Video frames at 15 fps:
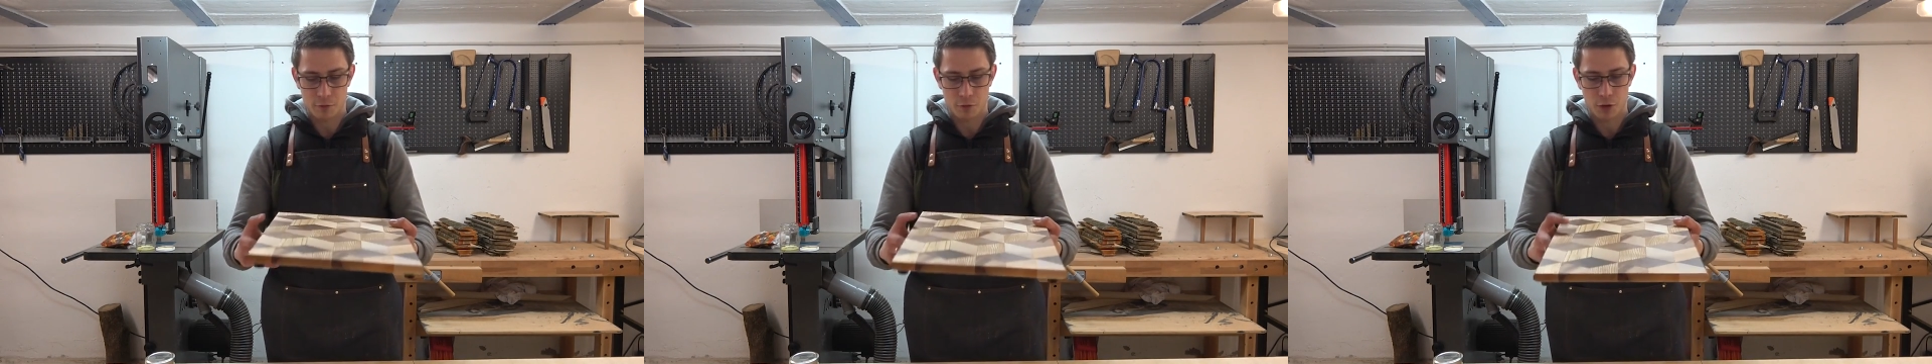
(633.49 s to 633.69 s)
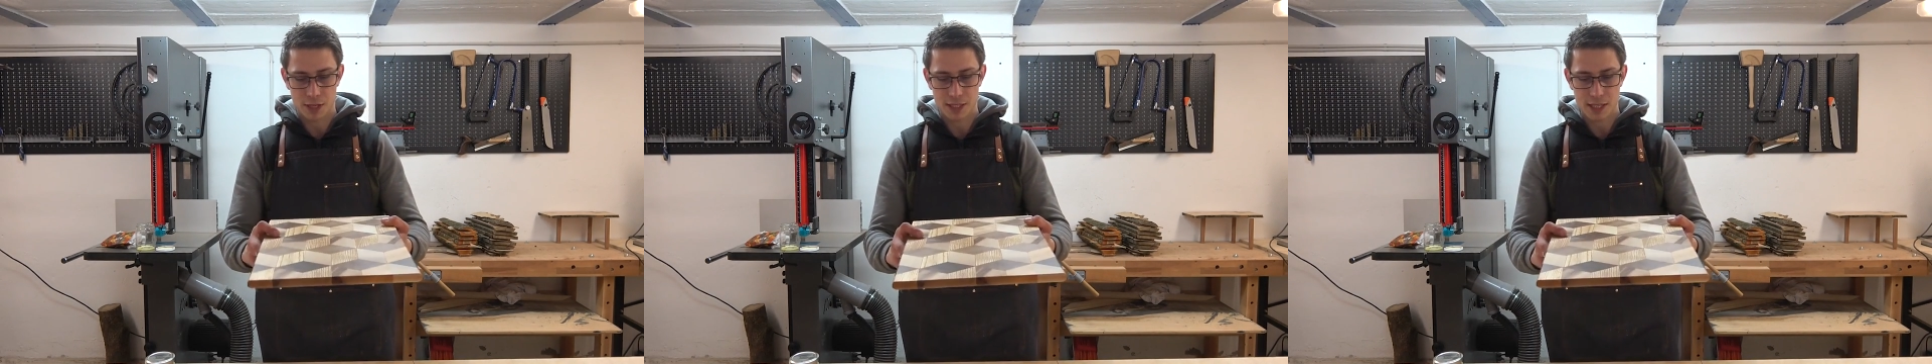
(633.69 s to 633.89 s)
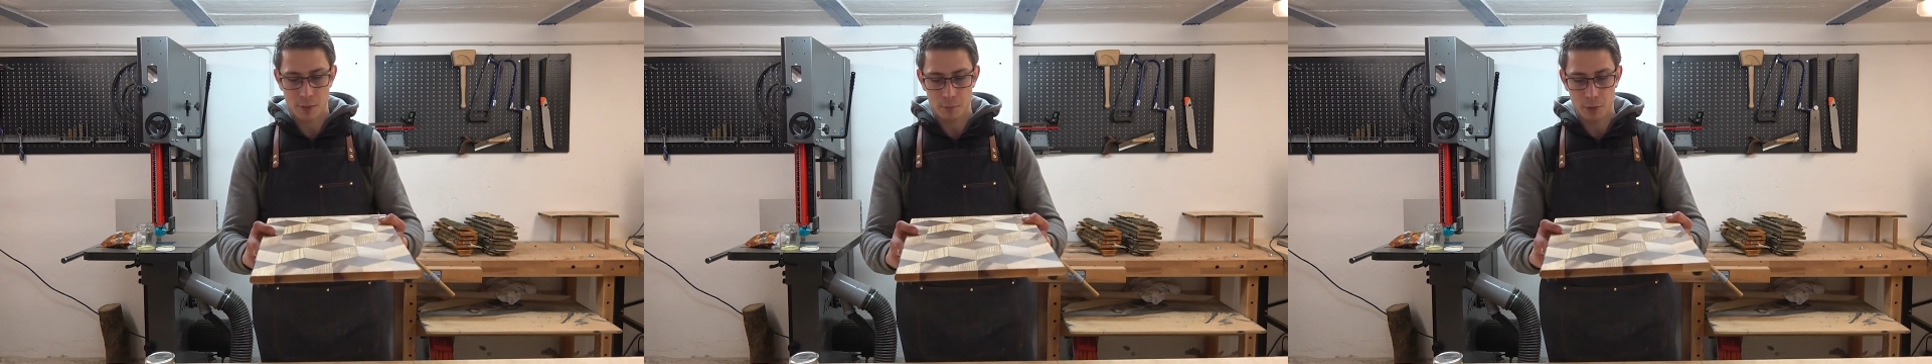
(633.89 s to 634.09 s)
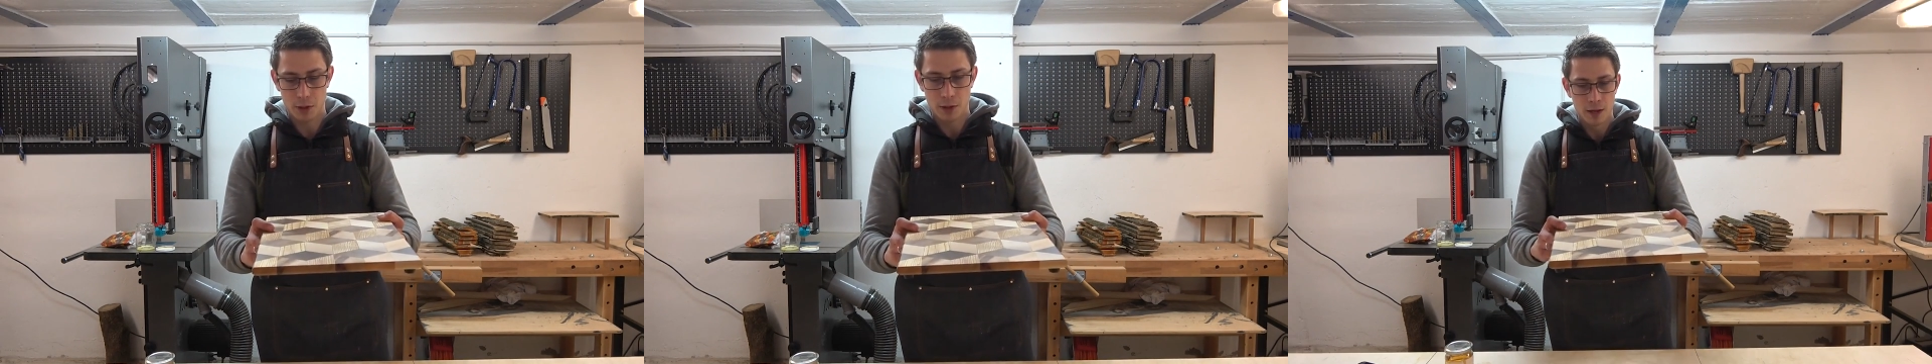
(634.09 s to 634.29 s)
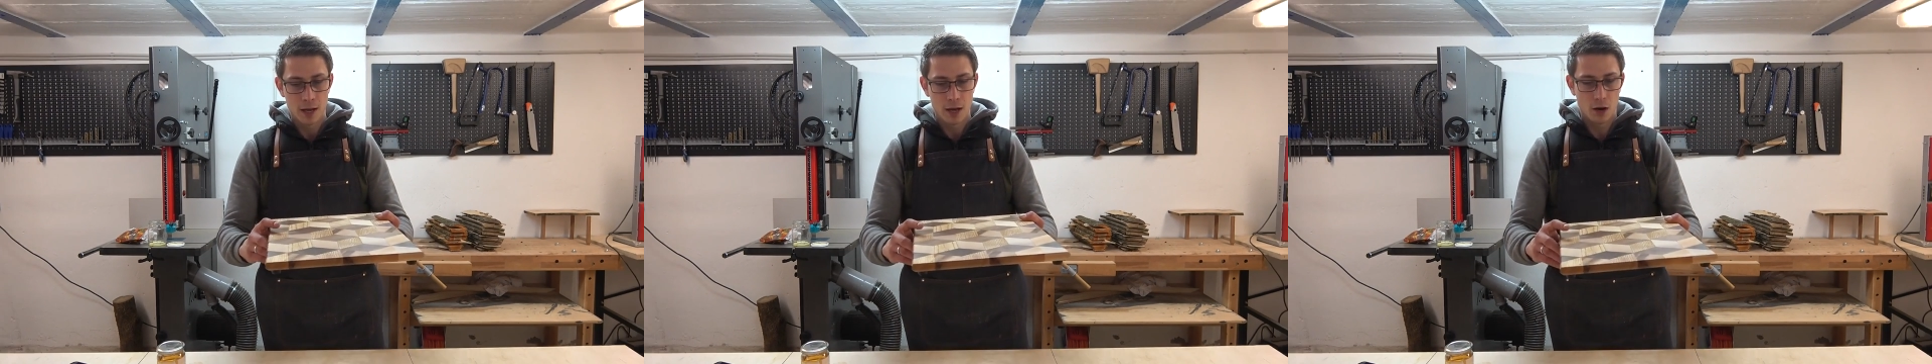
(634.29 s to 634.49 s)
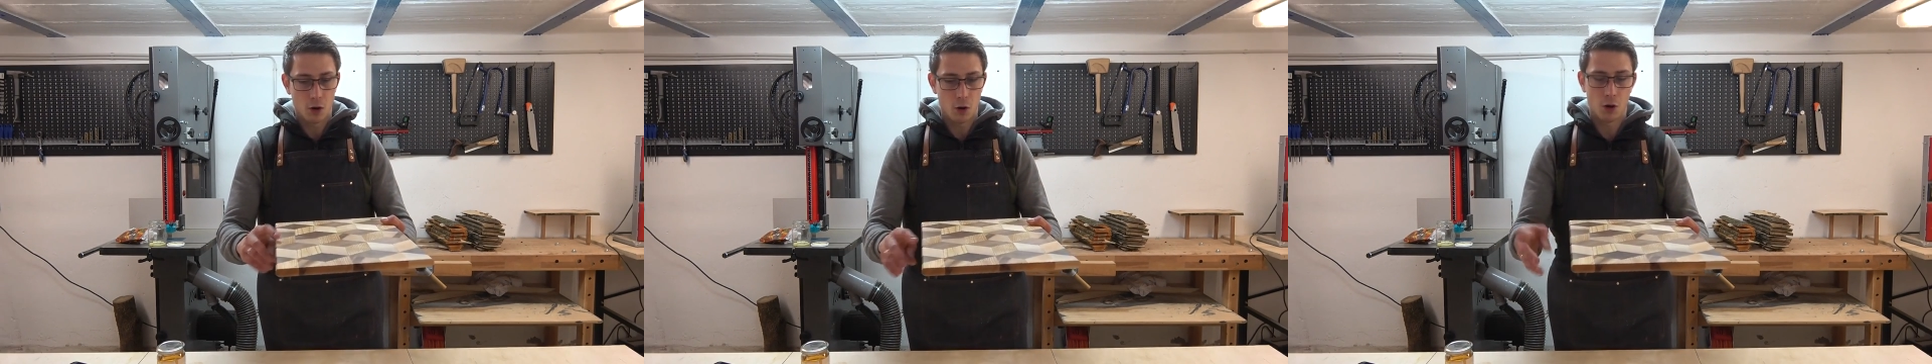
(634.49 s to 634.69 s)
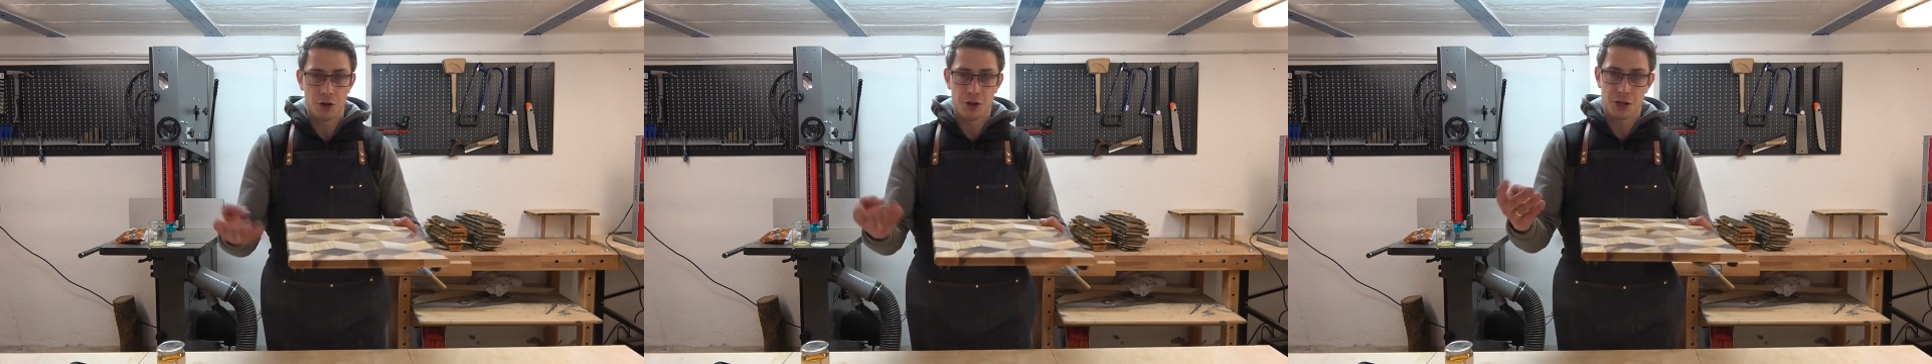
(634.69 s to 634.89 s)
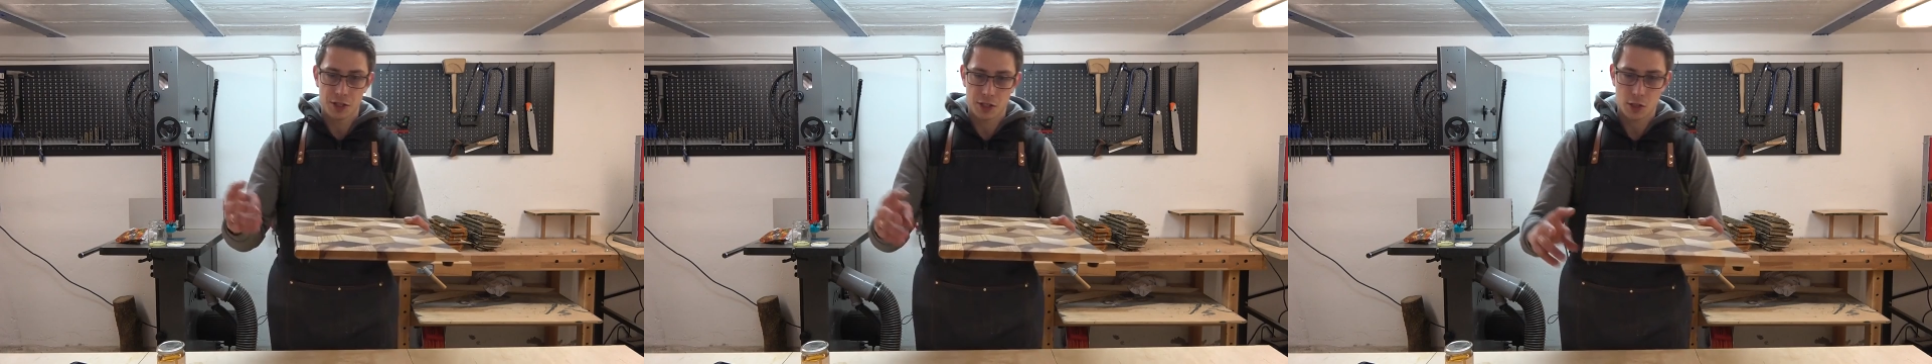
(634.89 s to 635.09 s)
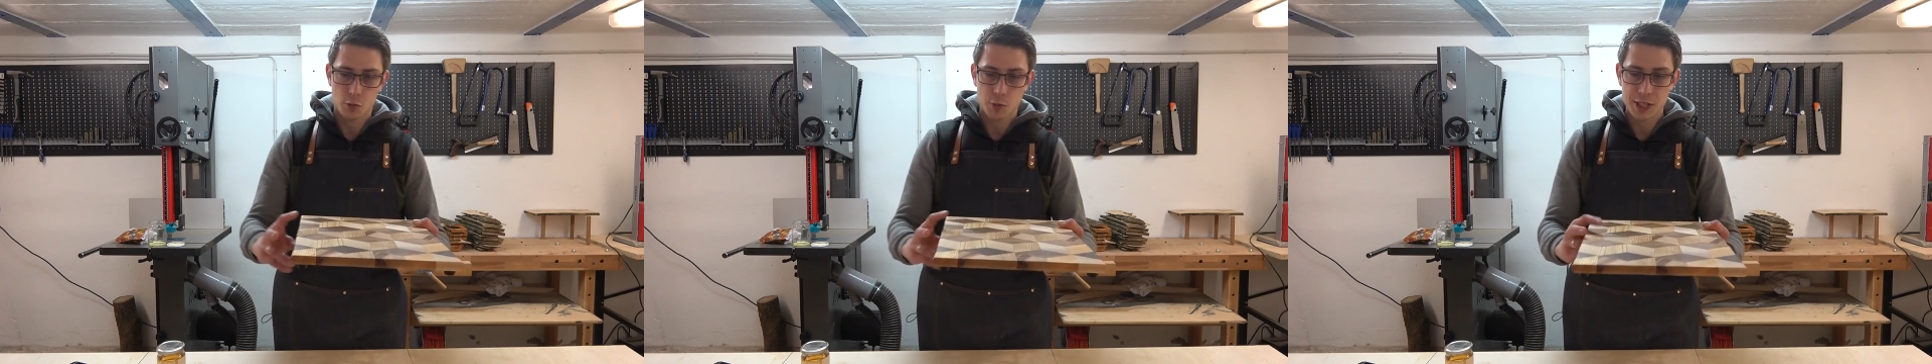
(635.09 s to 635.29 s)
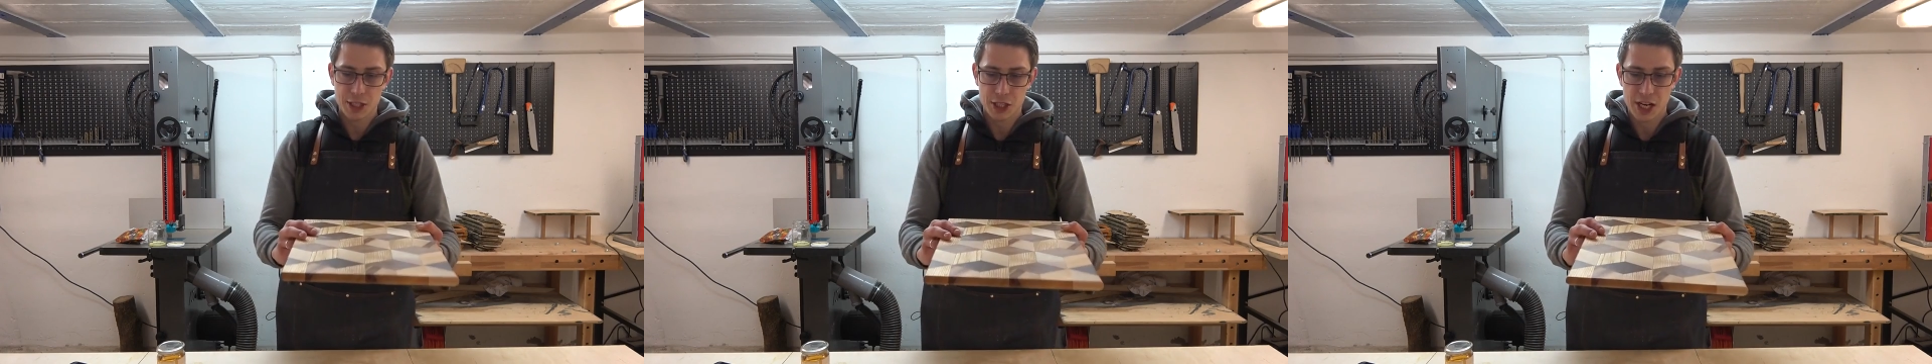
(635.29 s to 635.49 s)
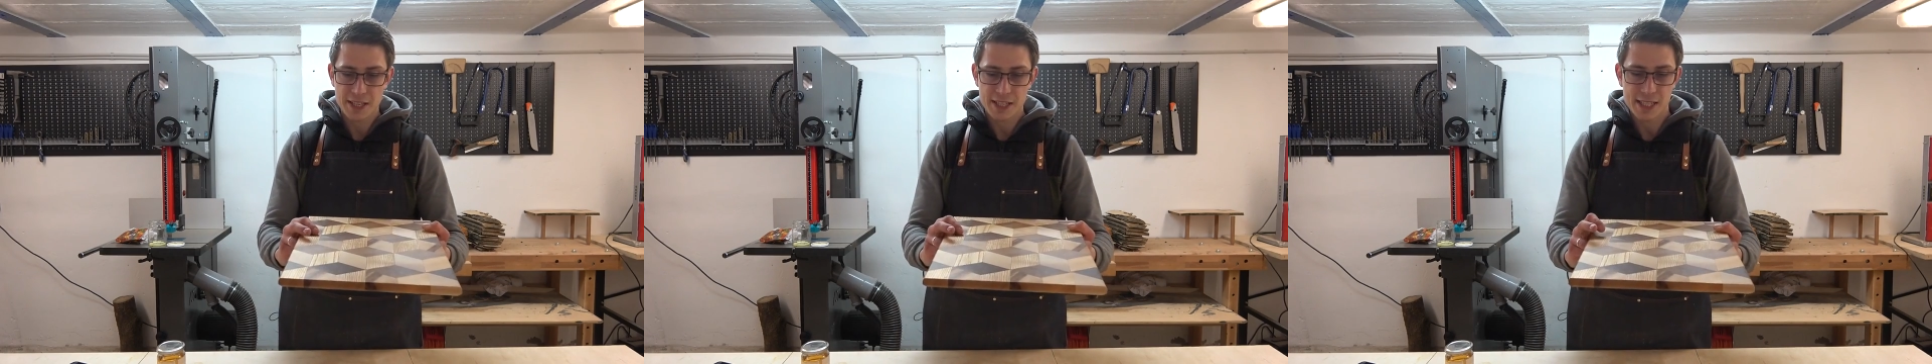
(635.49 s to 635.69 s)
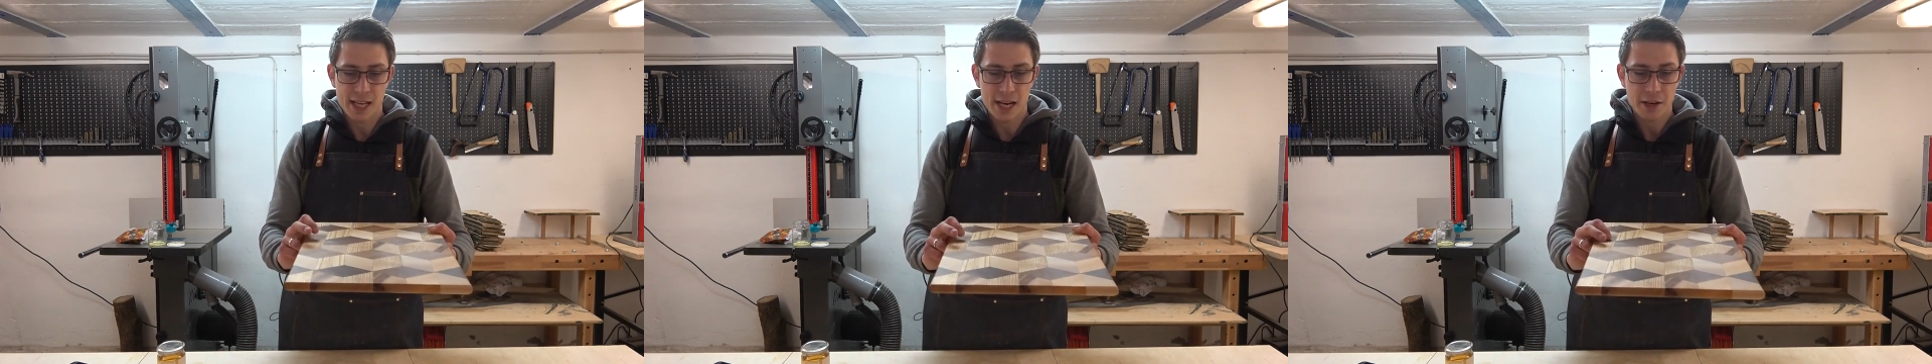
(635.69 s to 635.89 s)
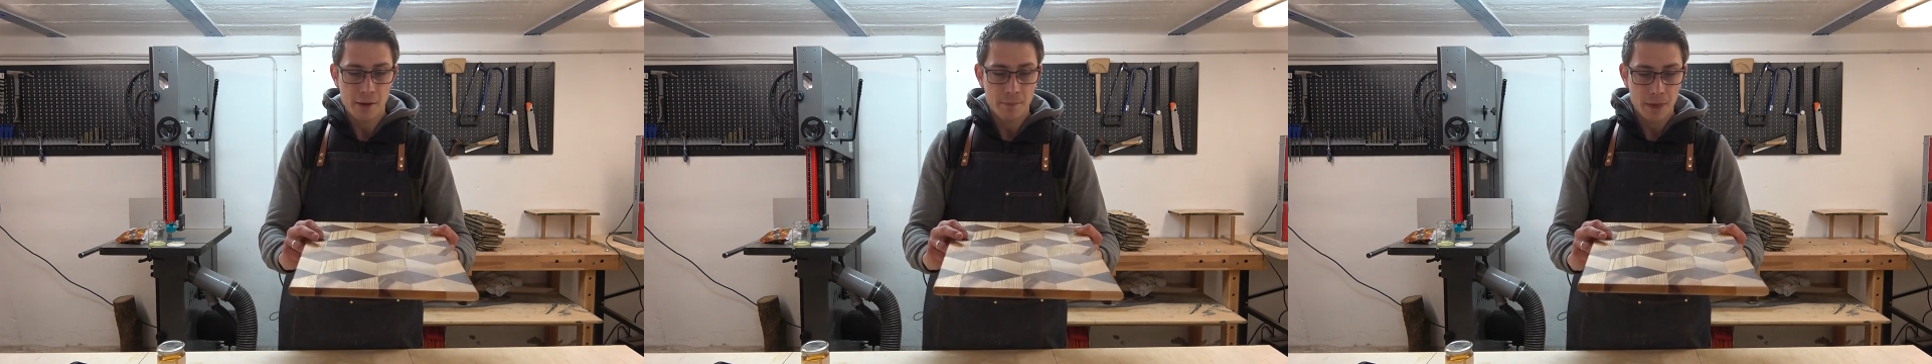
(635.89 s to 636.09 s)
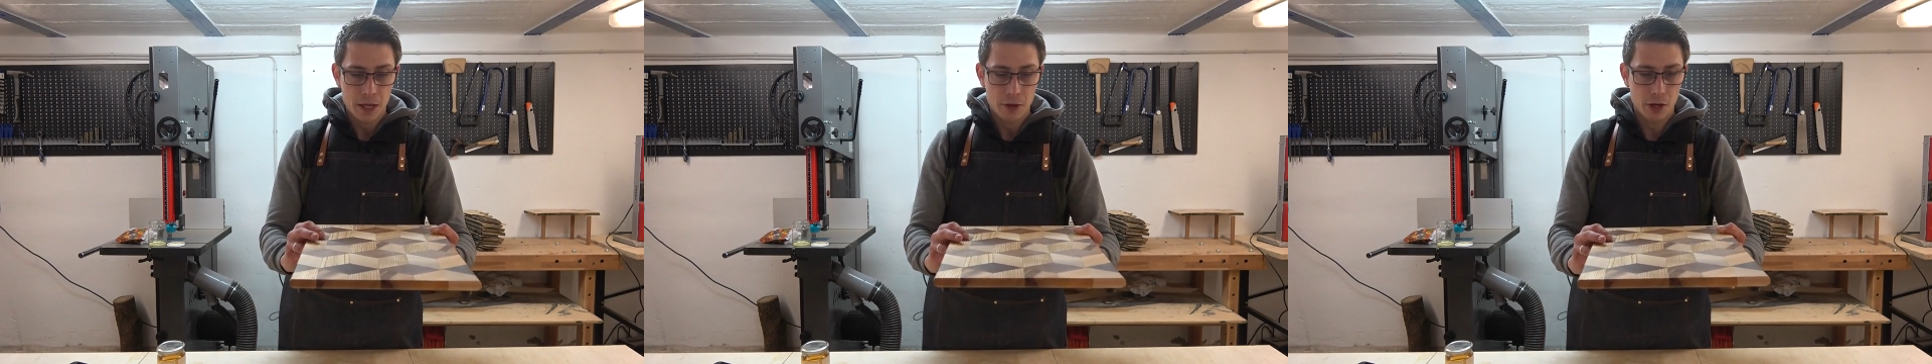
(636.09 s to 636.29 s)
For example, on the sweet chestnut,